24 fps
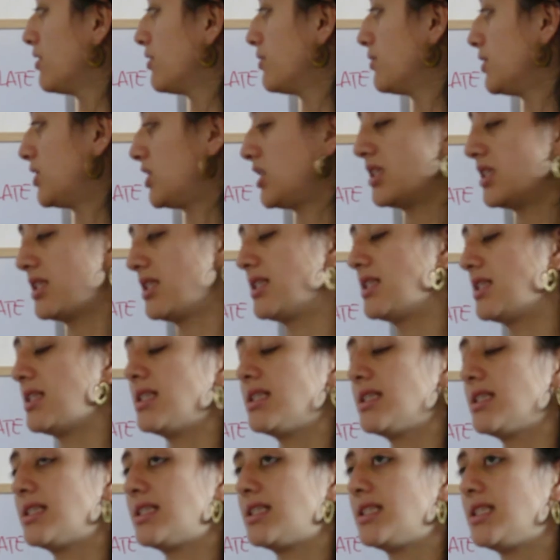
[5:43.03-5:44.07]
which is
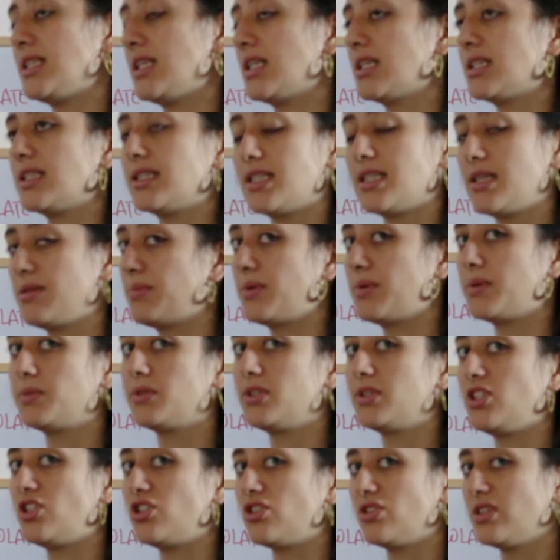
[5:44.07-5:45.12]
still the same
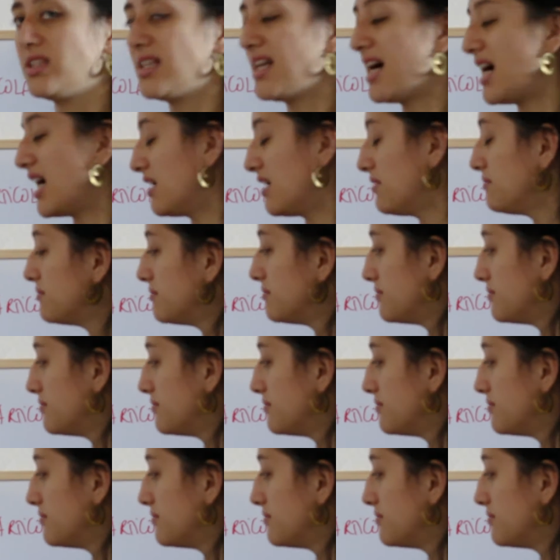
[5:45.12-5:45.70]
preposition da,